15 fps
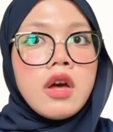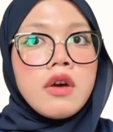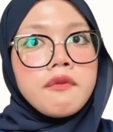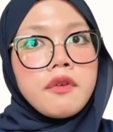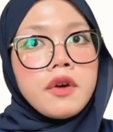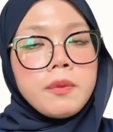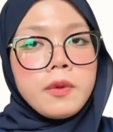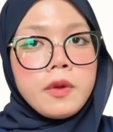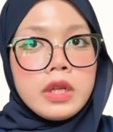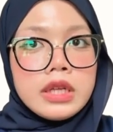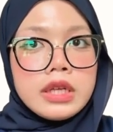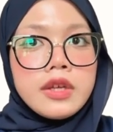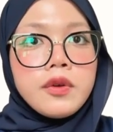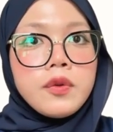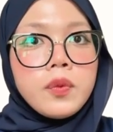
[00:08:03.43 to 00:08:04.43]

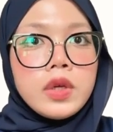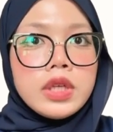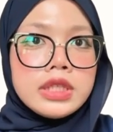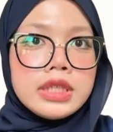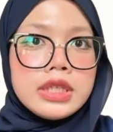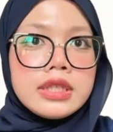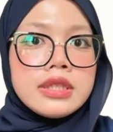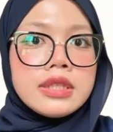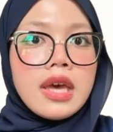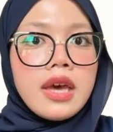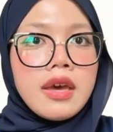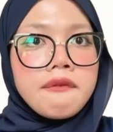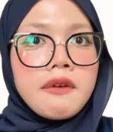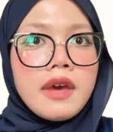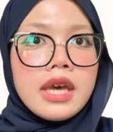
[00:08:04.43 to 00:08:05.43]
formula, which is
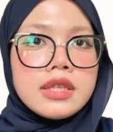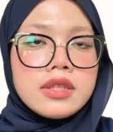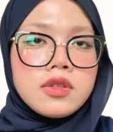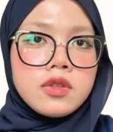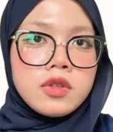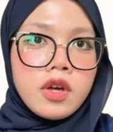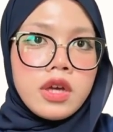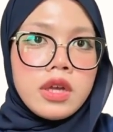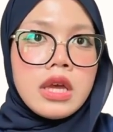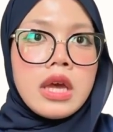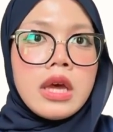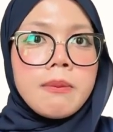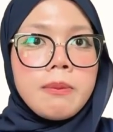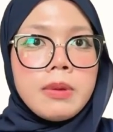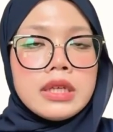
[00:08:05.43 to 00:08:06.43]
fx naught
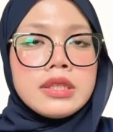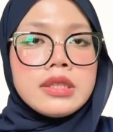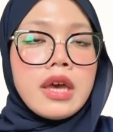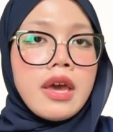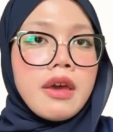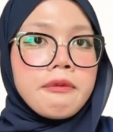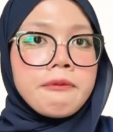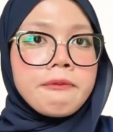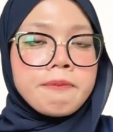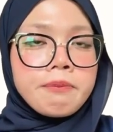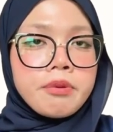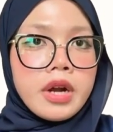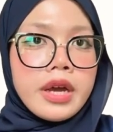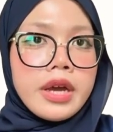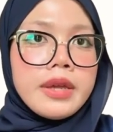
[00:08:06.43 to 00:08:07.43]
plus f
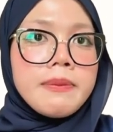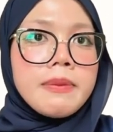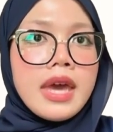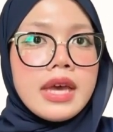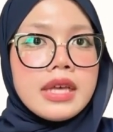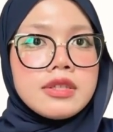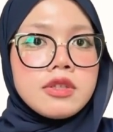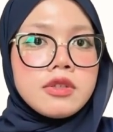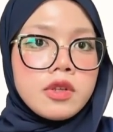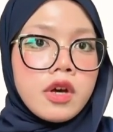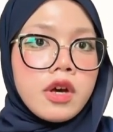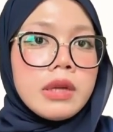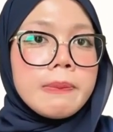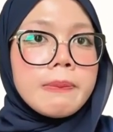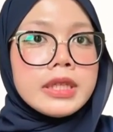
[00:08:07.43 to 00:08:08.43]
prime x
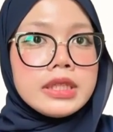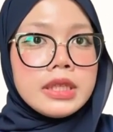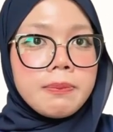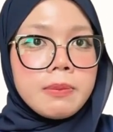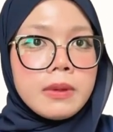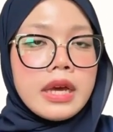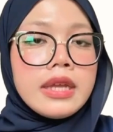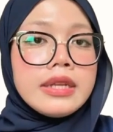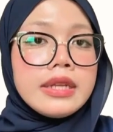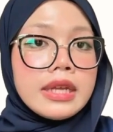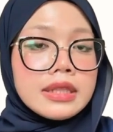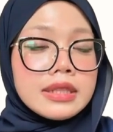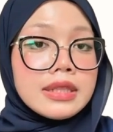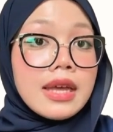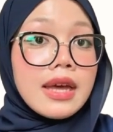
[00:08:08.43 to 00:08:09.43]
naught multiply
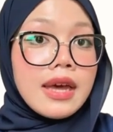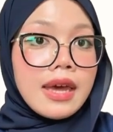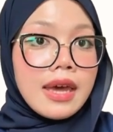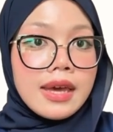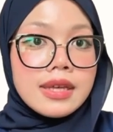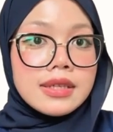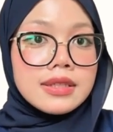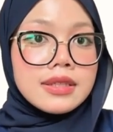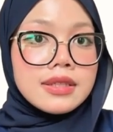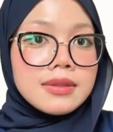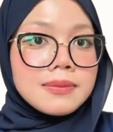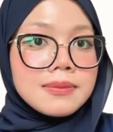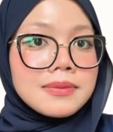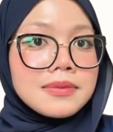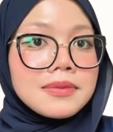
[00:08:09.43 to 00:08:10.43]
delta x.
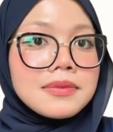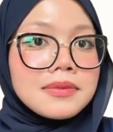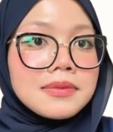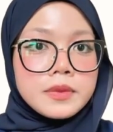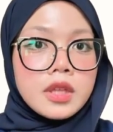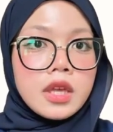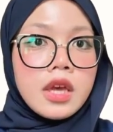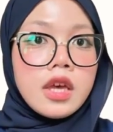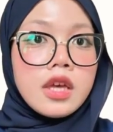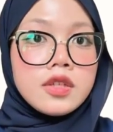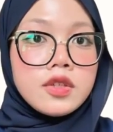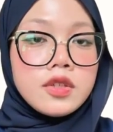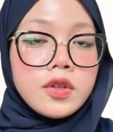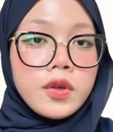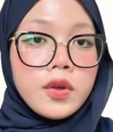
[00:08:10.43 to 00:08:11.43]

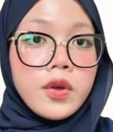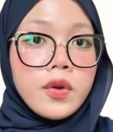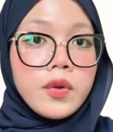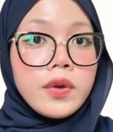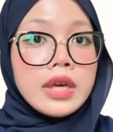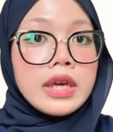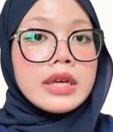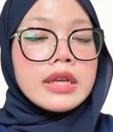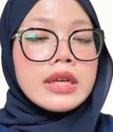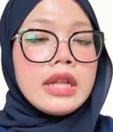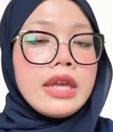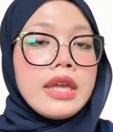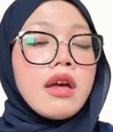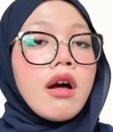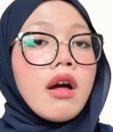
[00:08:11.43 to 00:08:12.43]
So we
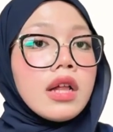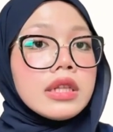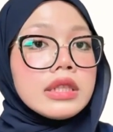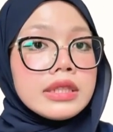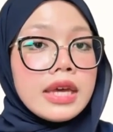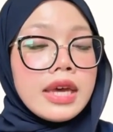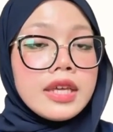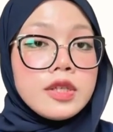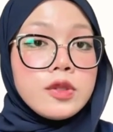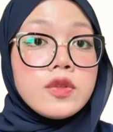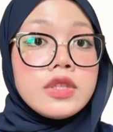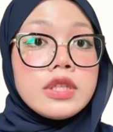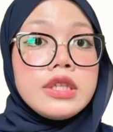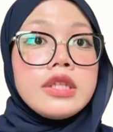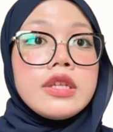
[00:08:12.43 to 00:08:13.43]
calculate all that
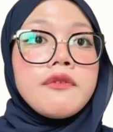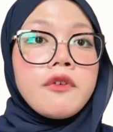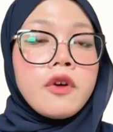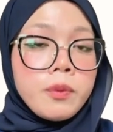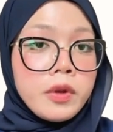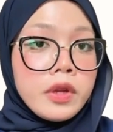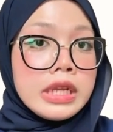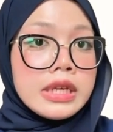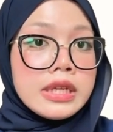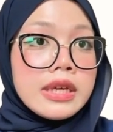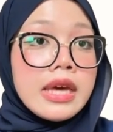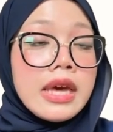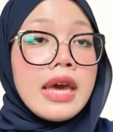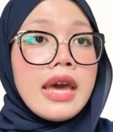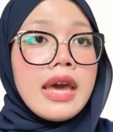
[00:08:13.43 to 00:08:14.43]
using the formula,
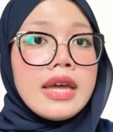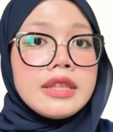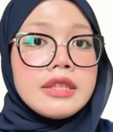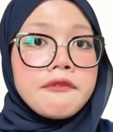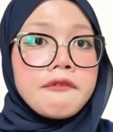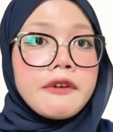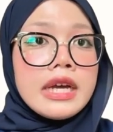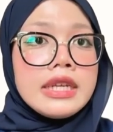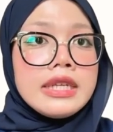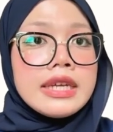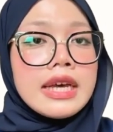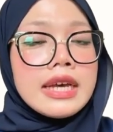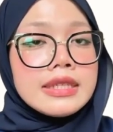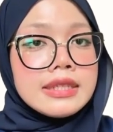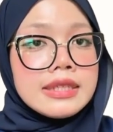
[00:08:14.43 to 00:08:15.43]
and the
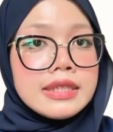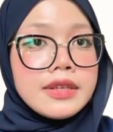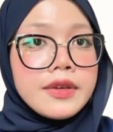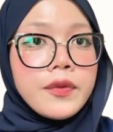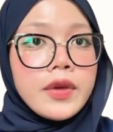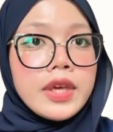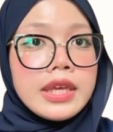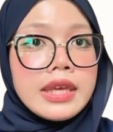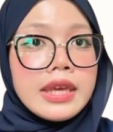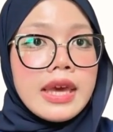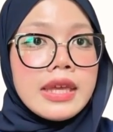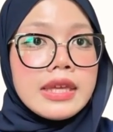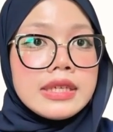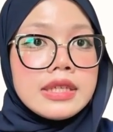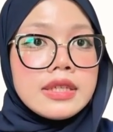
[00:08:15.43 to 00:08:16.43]
final answer we
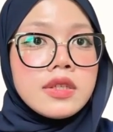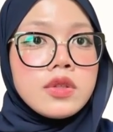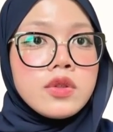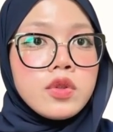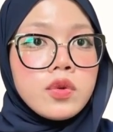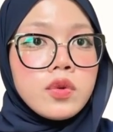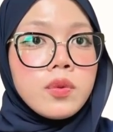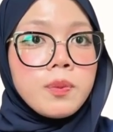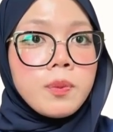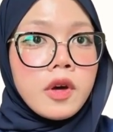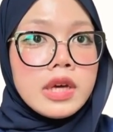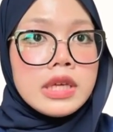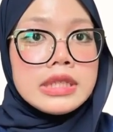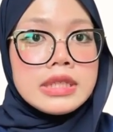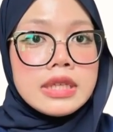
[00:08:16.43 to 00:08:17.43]
get is
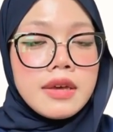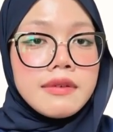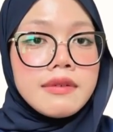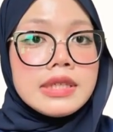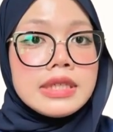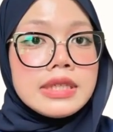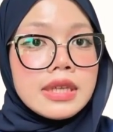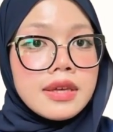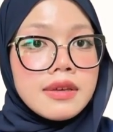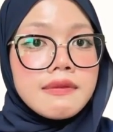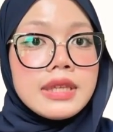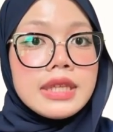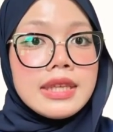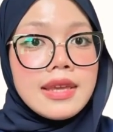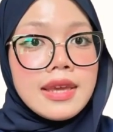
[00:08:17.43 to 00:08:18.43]

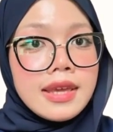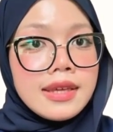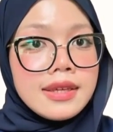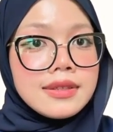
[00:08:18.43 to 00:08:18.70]
2.778.